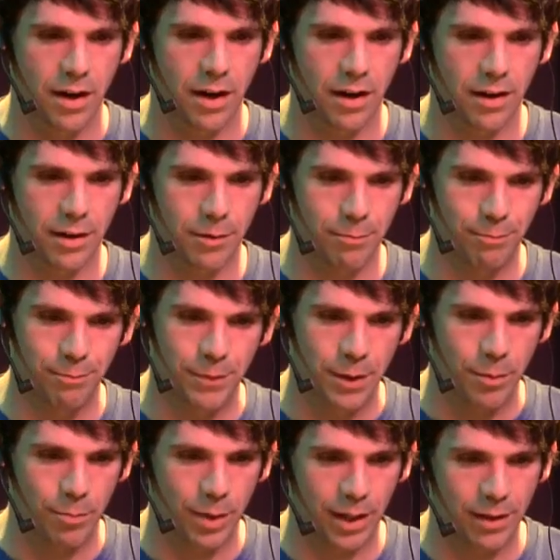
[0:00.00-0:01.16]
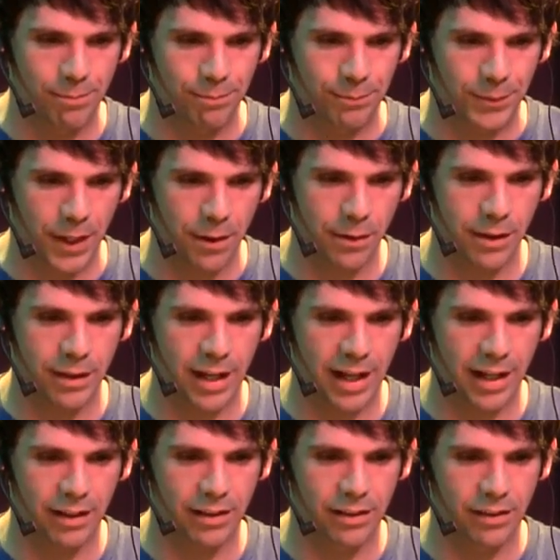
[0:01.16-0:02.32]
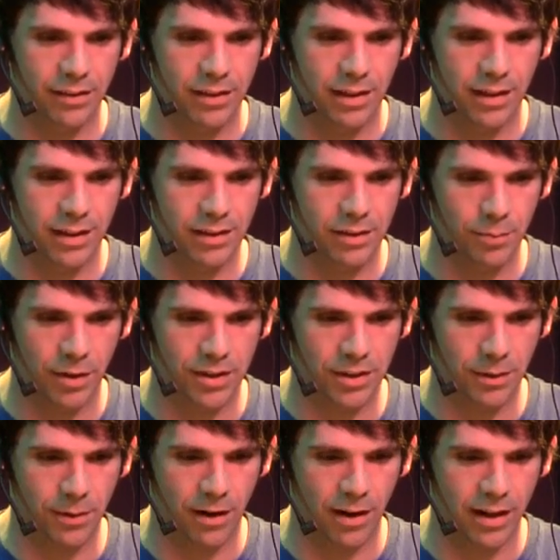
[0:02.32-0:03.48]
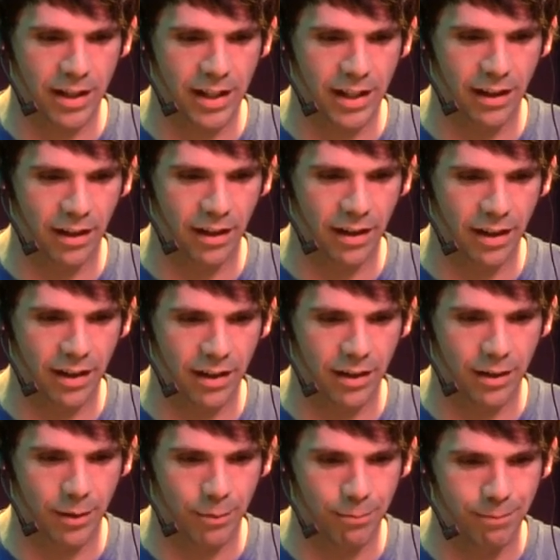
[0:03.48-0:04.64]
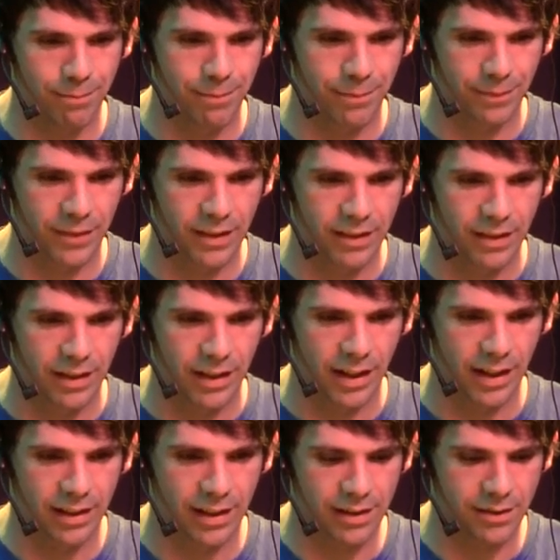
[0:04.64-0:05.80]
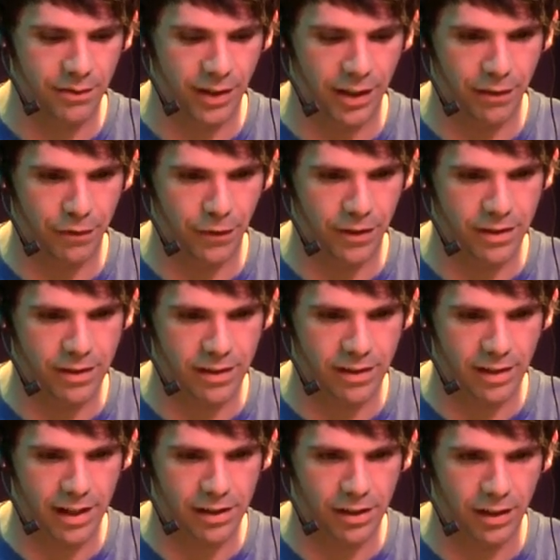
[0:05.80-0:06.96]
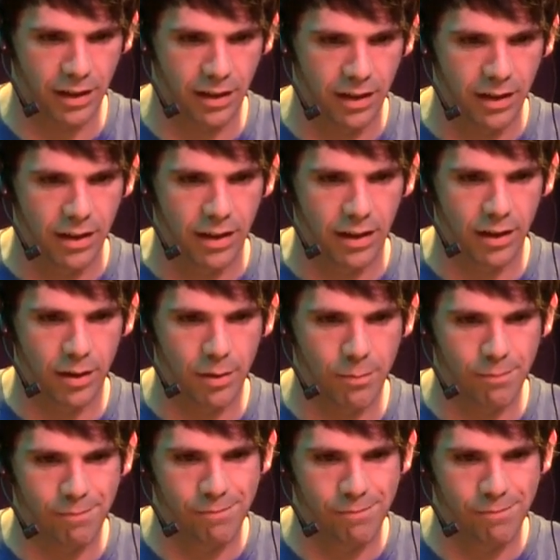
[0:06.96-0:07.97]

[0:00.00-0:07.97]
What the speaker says: But other than that, there's not too much going on in here in this very first session. Had